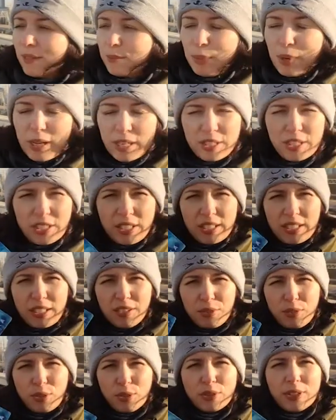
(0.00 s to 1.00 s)
But
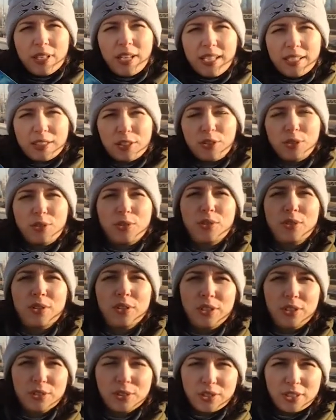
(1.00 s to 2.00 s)
if you'd like to
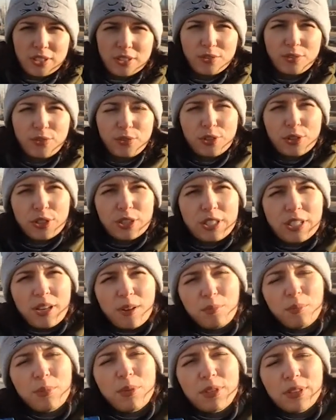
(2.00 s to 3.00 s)
use it for
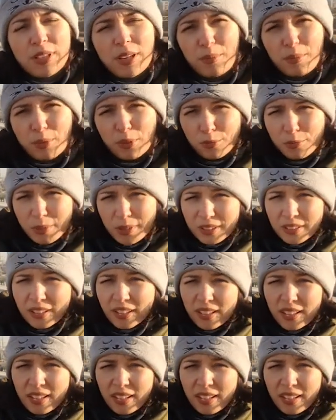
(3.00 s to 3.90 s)
suburban